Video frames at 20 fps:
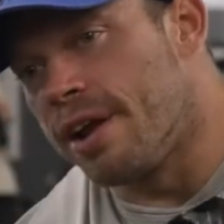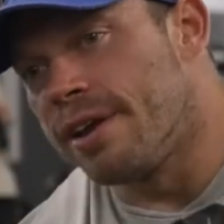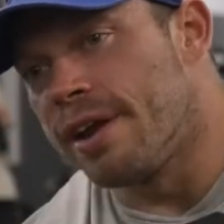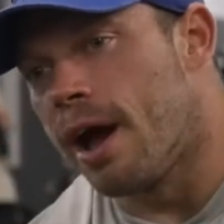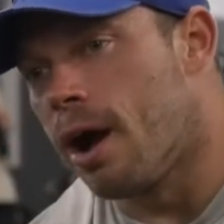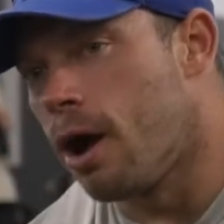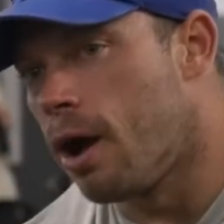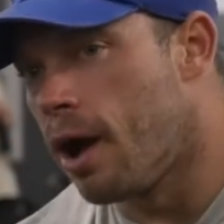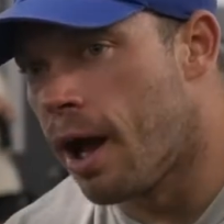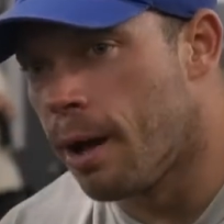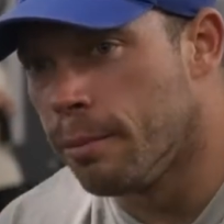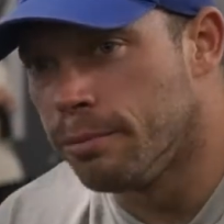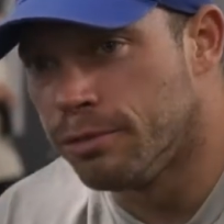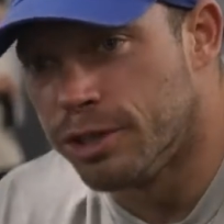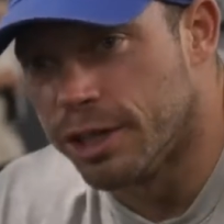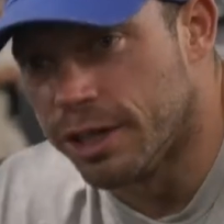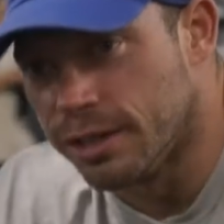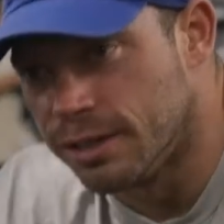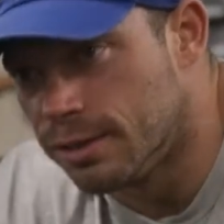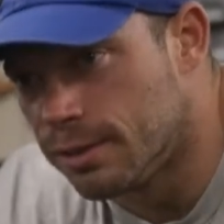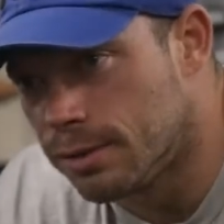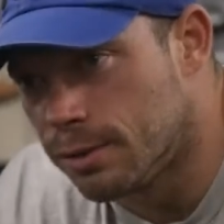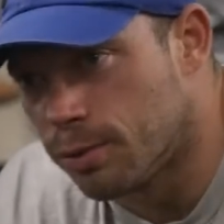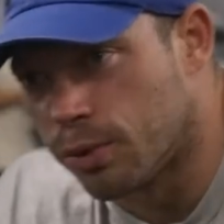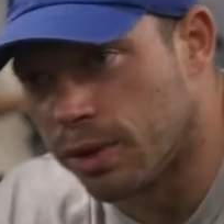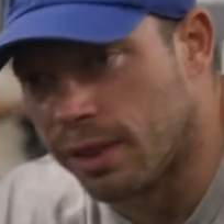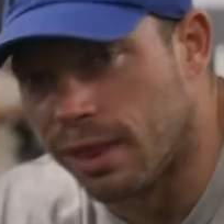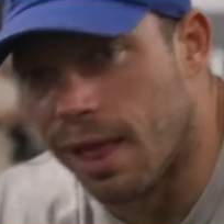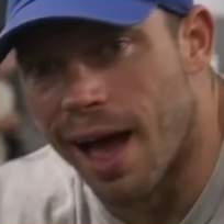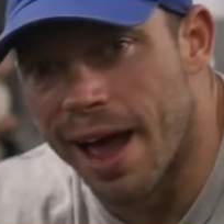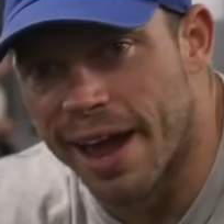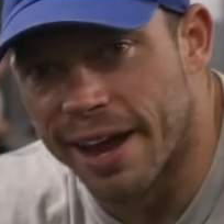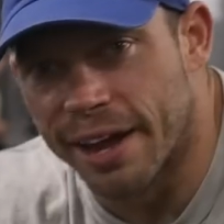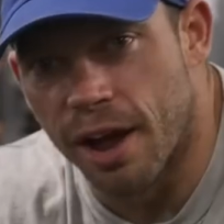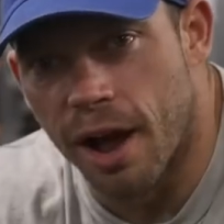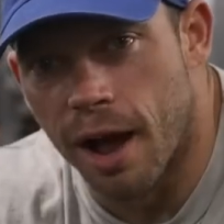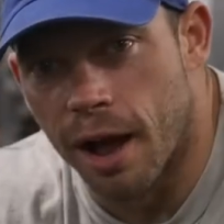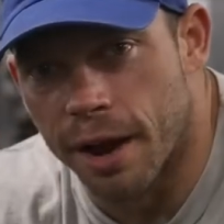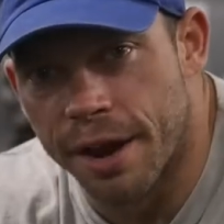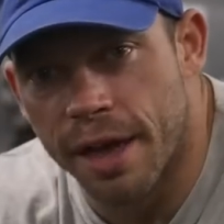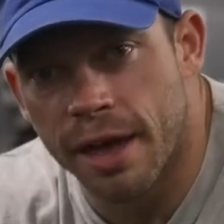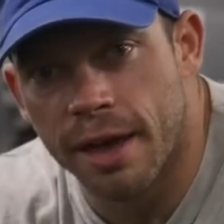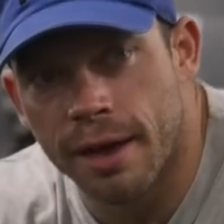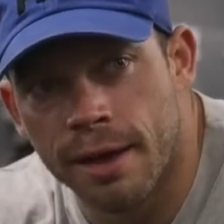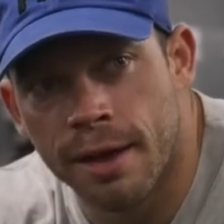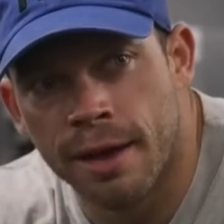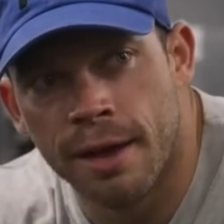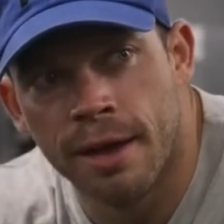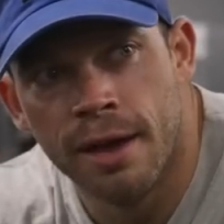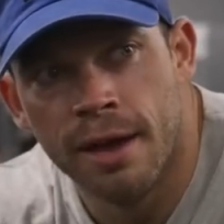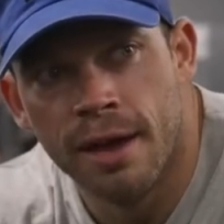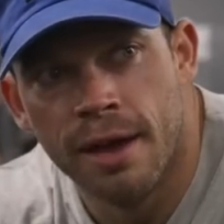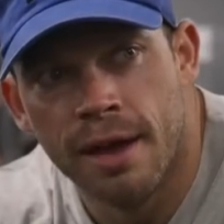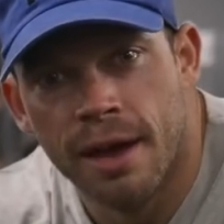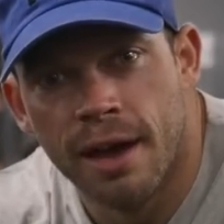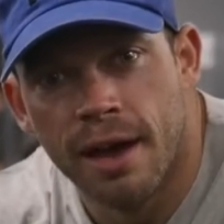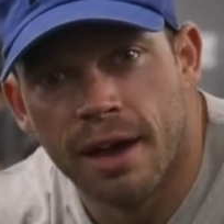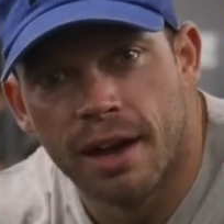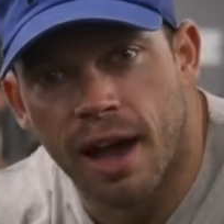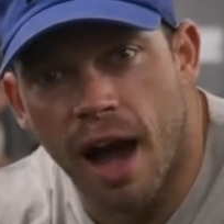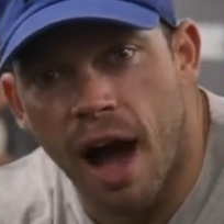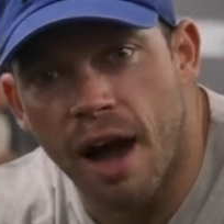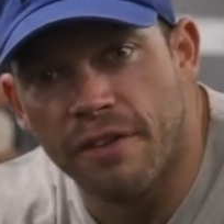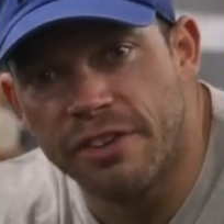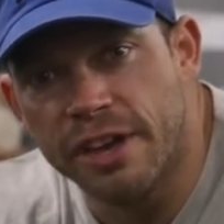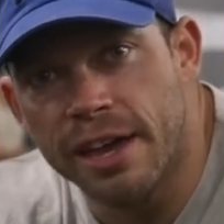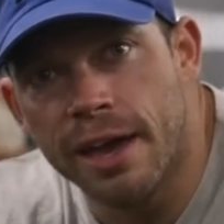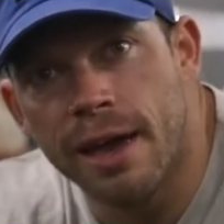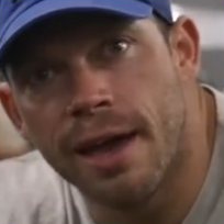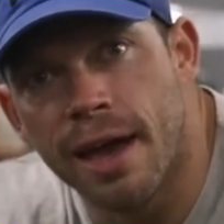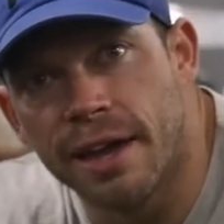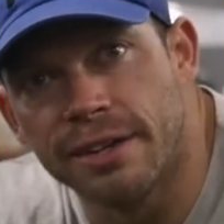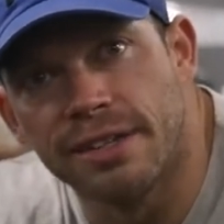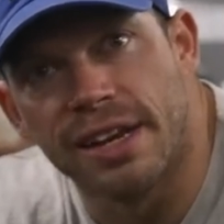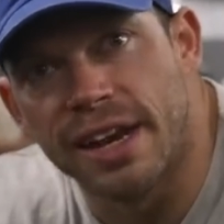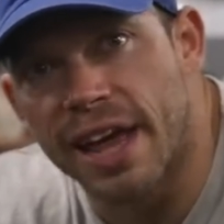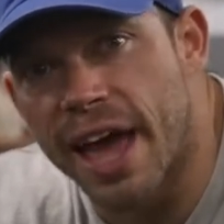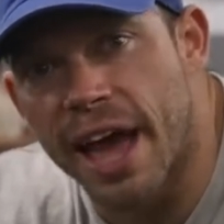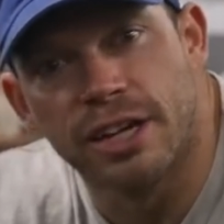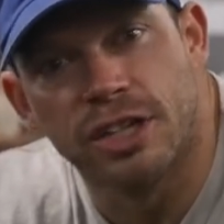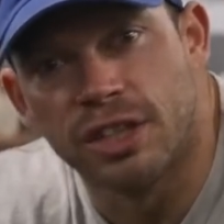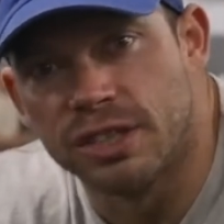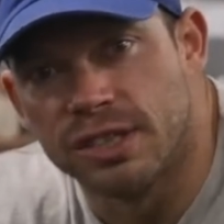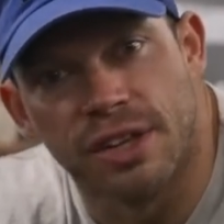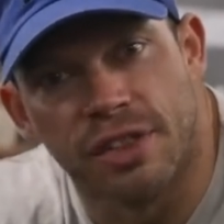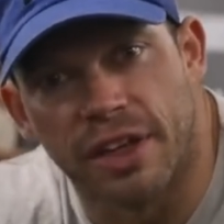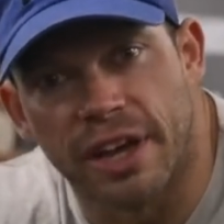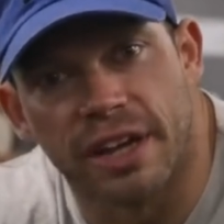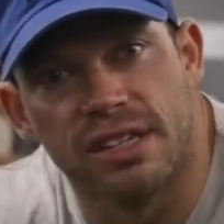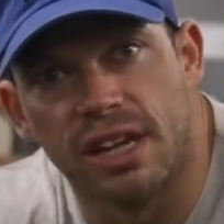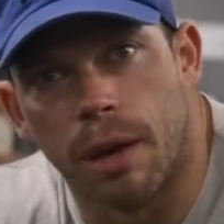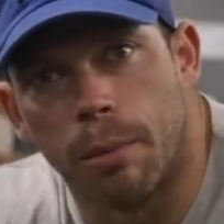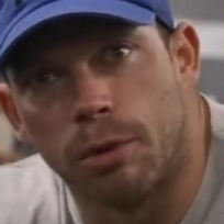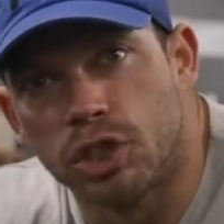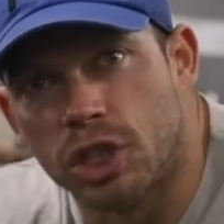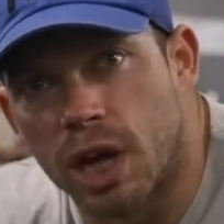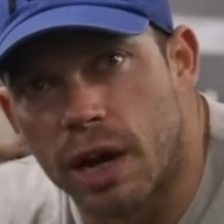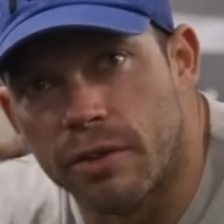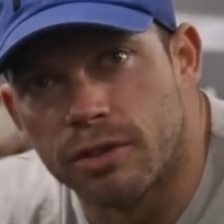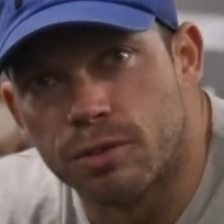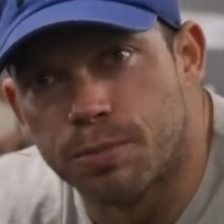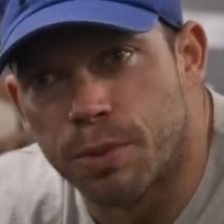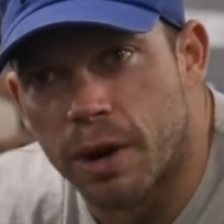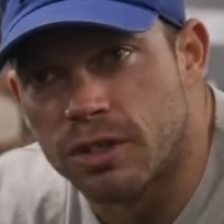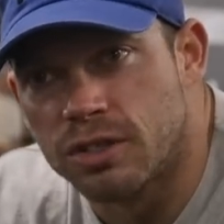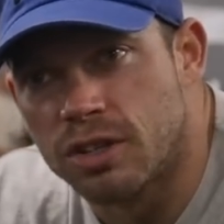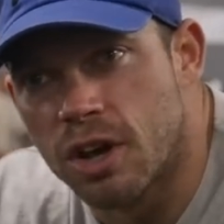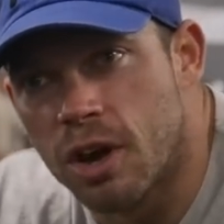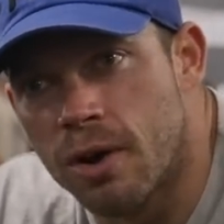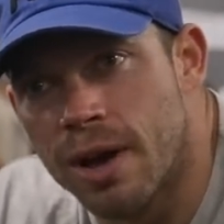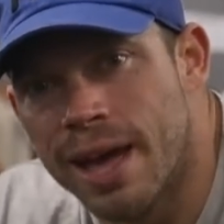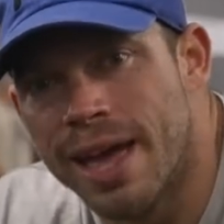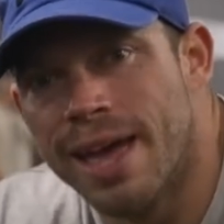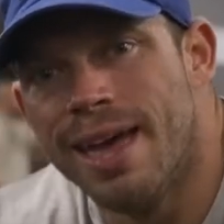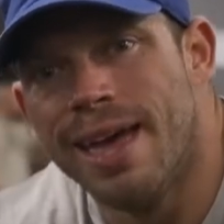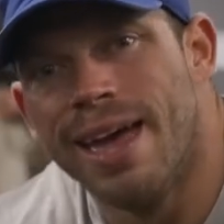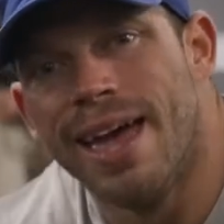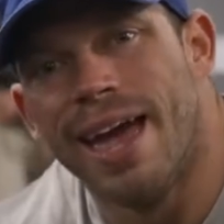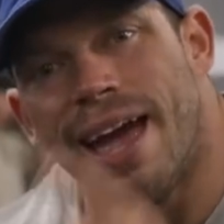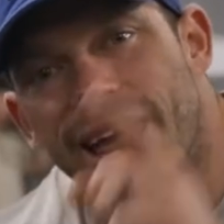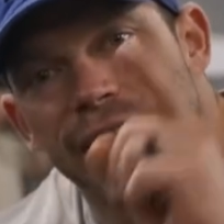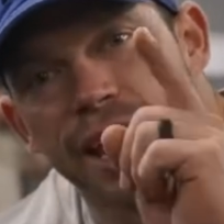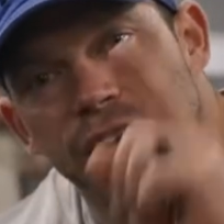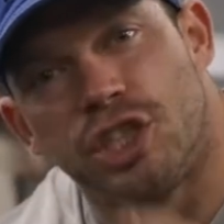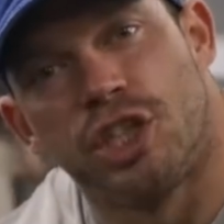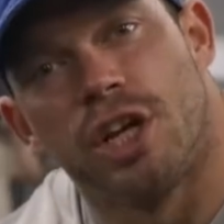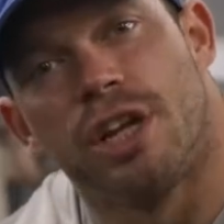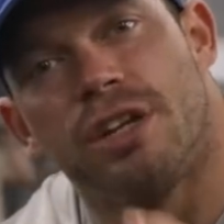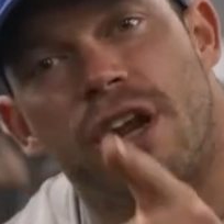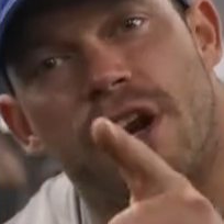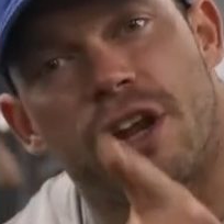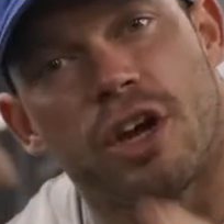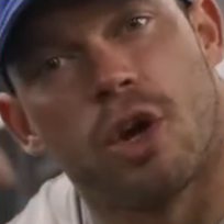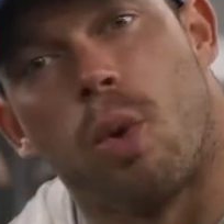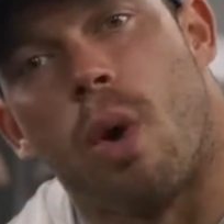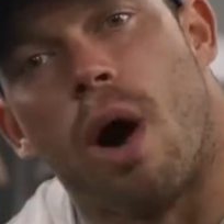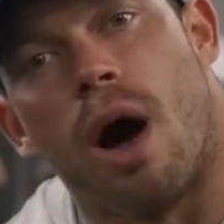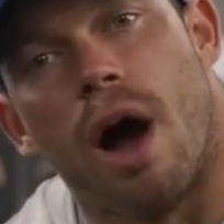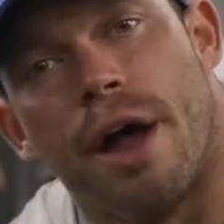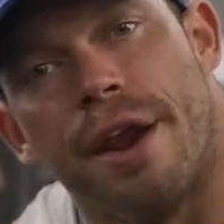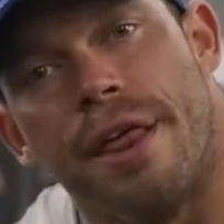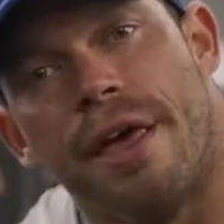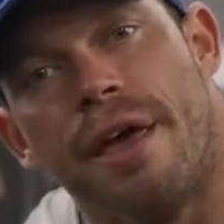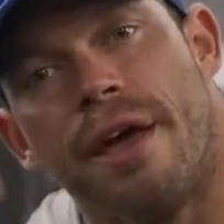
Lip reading: now I'm just relying on coffee. And today I just did like a double shot of espresso, and I should have done a quad.